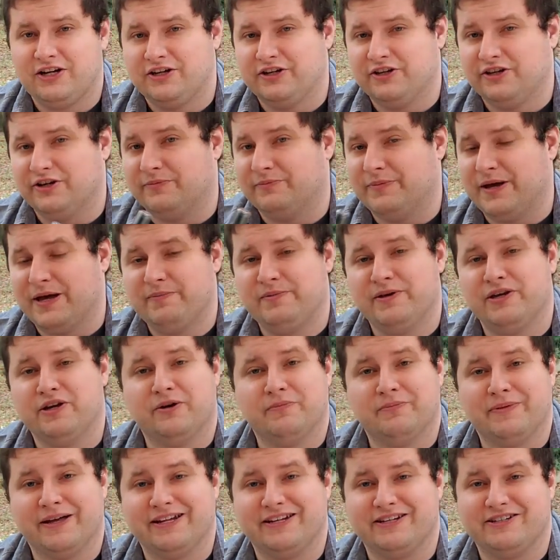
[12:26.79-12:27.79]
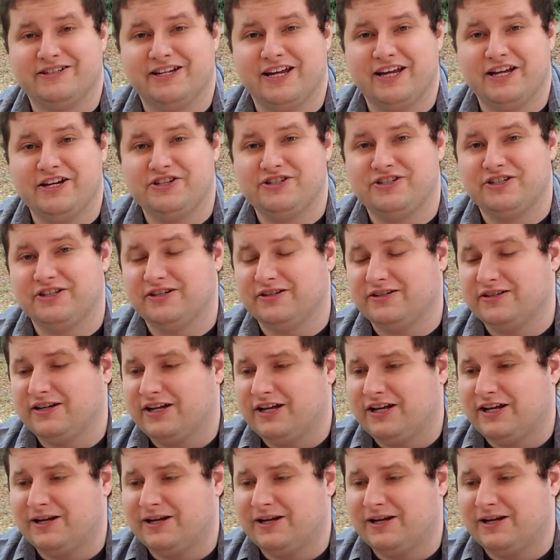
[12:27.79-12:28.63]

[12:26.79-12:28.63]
you know, maybe your meditation.